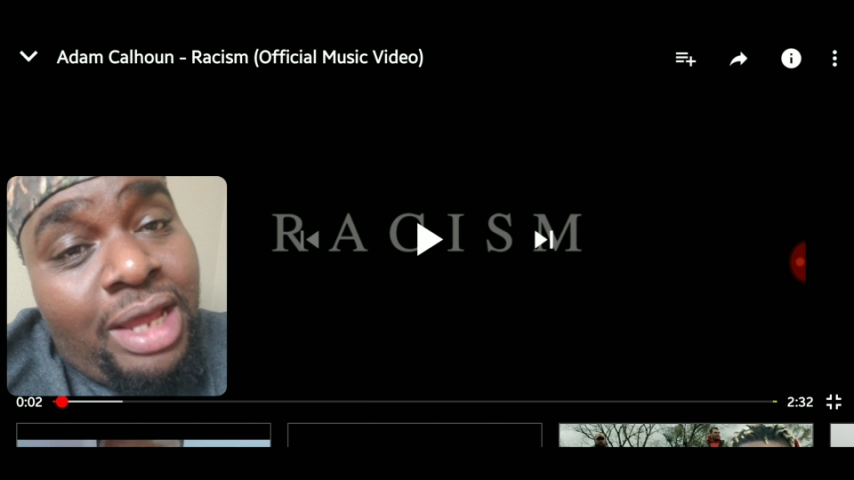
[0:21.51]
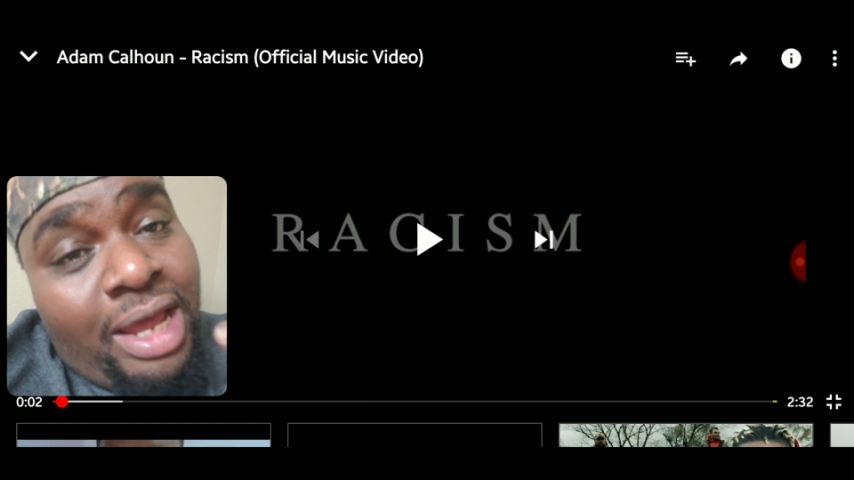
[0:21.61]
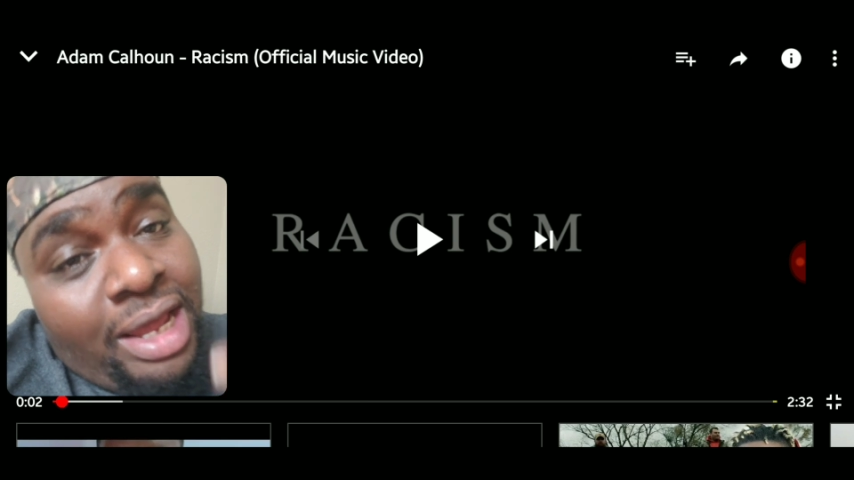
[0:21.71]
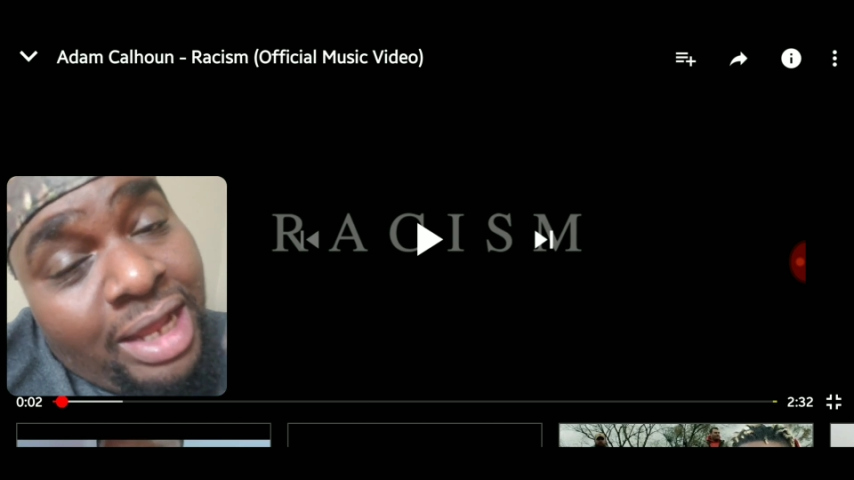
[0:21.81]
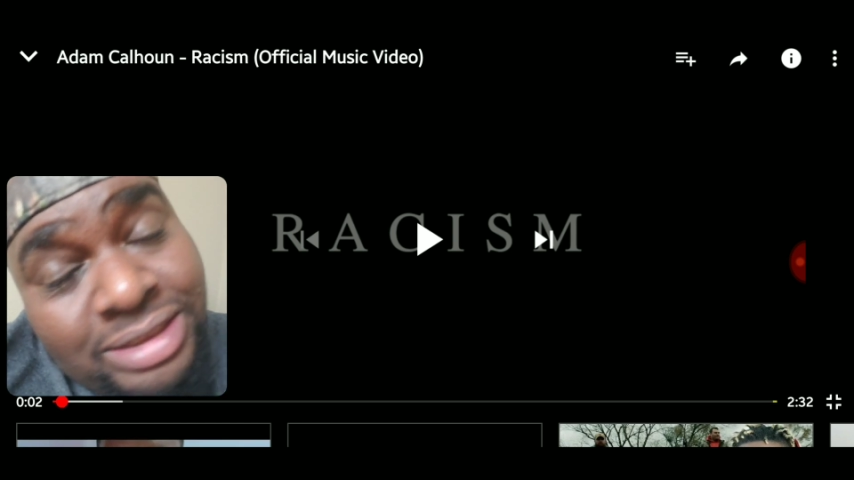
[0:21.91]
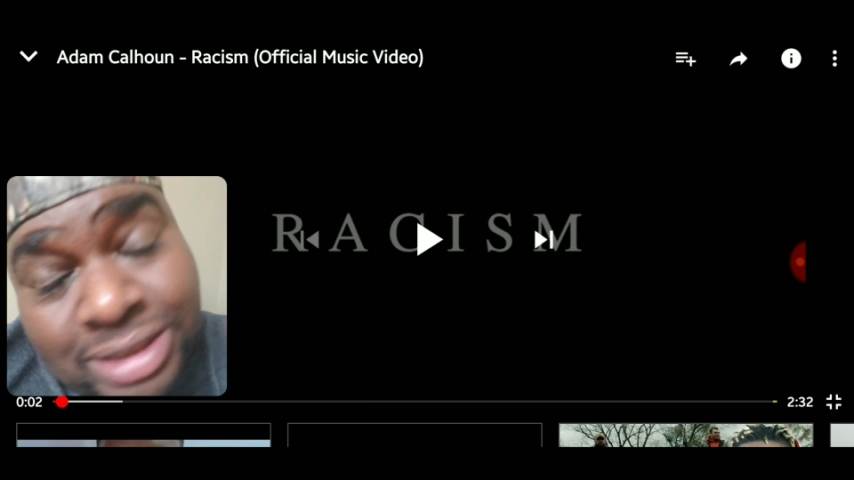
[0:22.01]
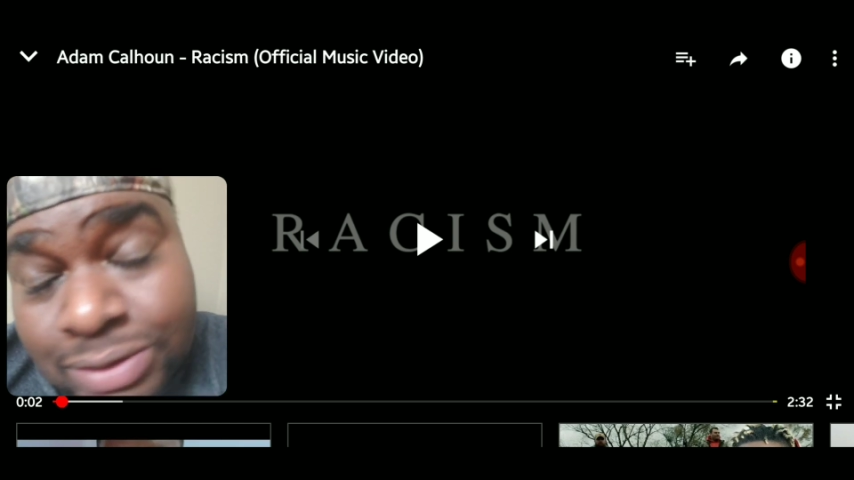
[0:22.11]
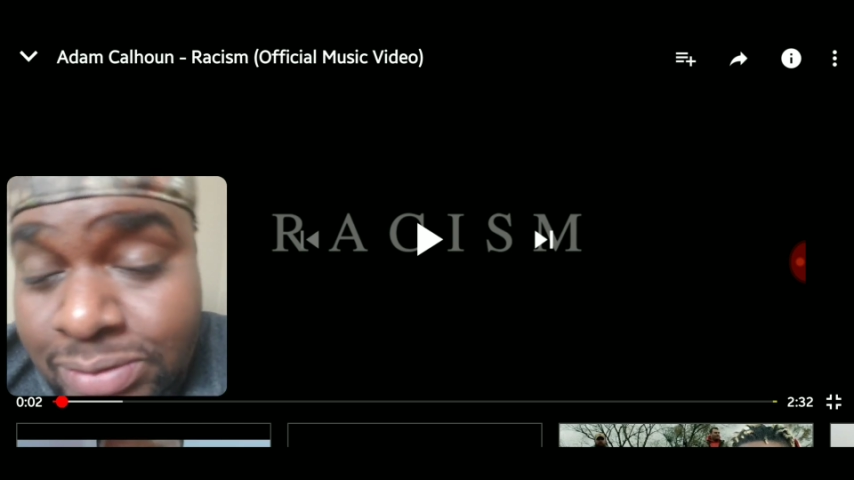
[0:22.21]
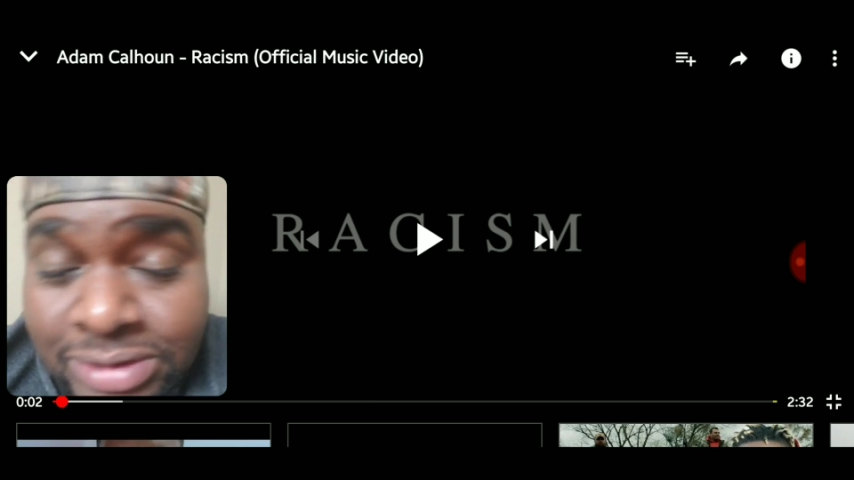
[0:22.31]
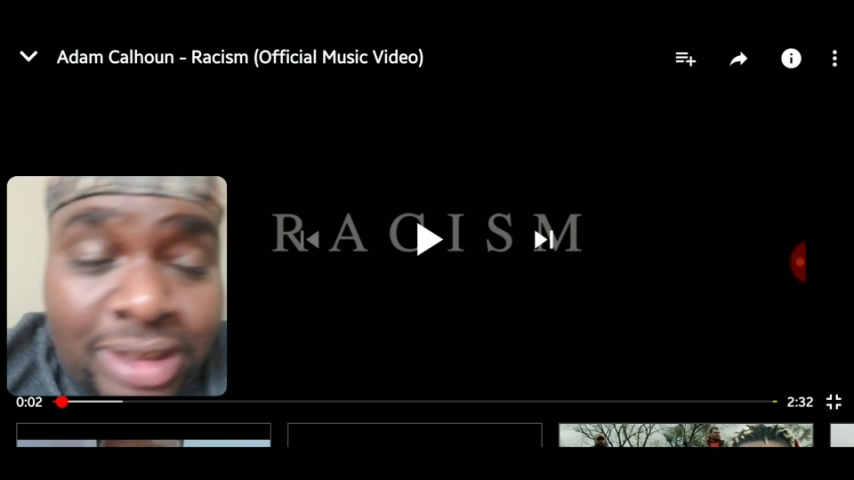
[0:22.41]
Hey, I
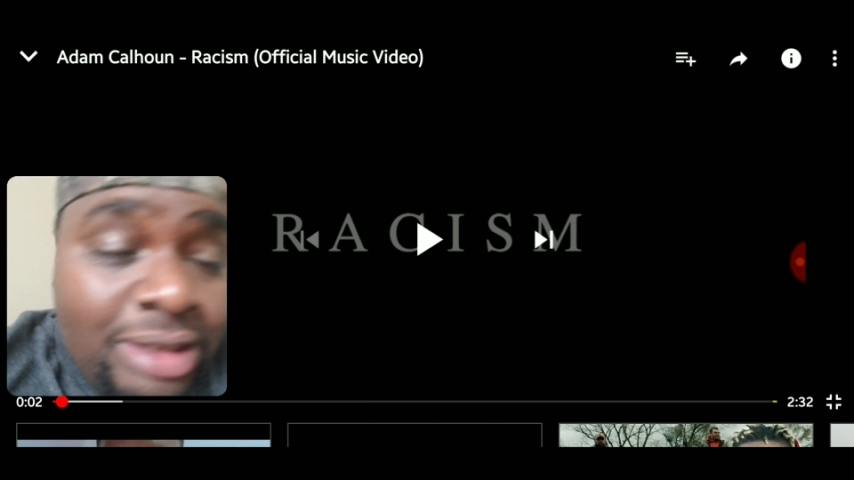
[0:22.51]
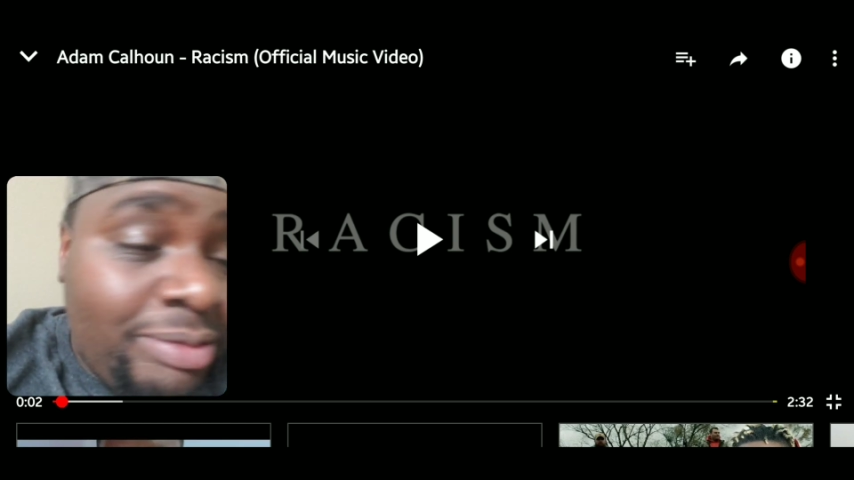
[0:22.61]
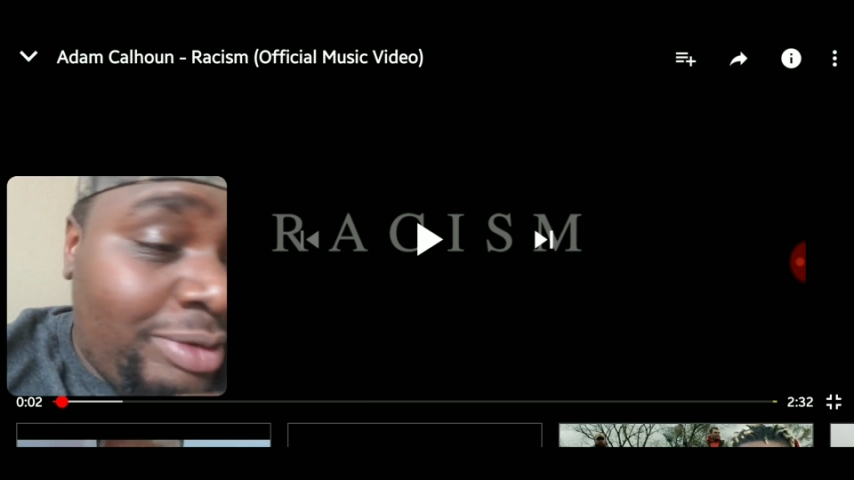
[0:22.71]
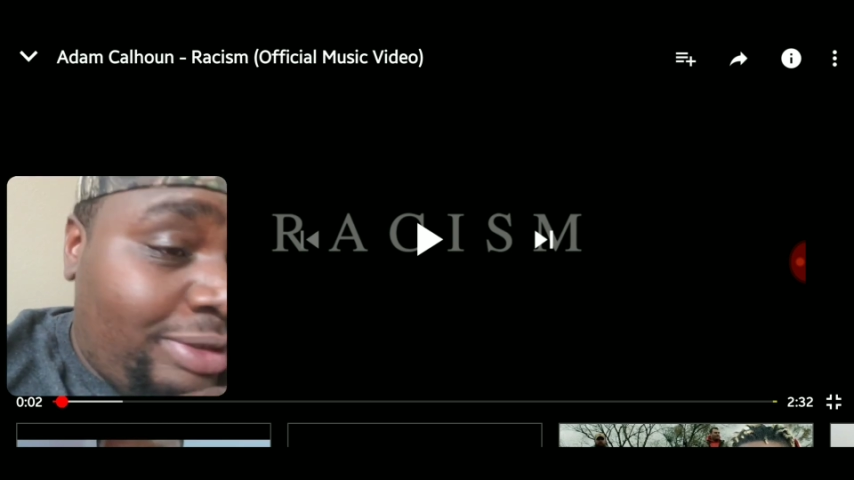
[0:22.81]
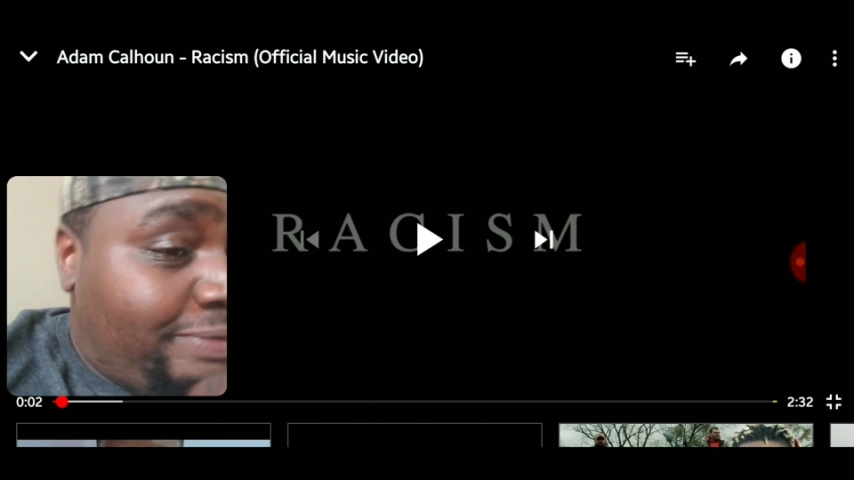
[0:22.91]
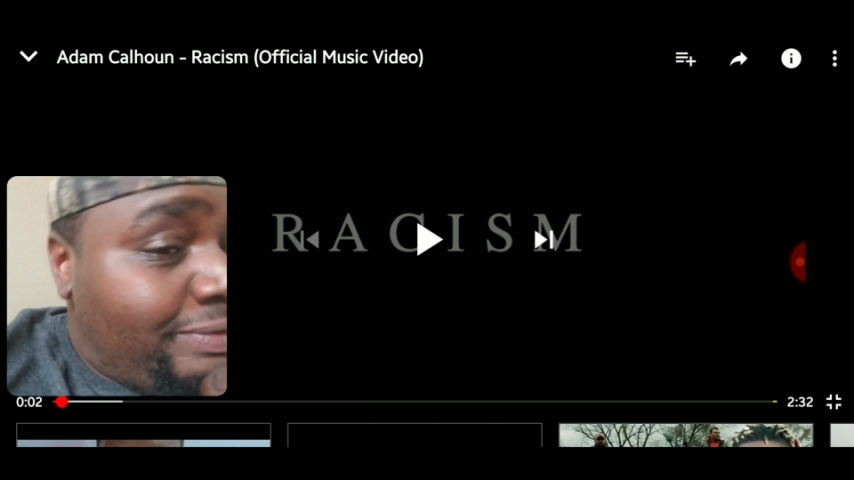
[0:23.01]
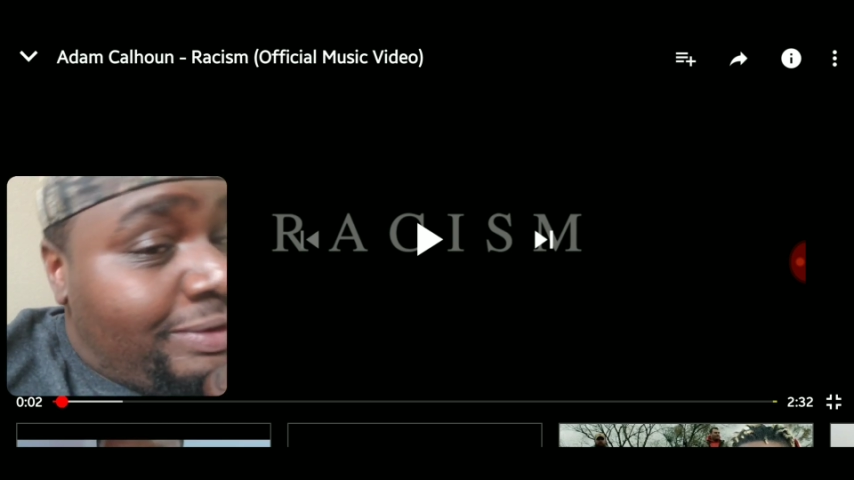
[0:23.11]
told y'all, man,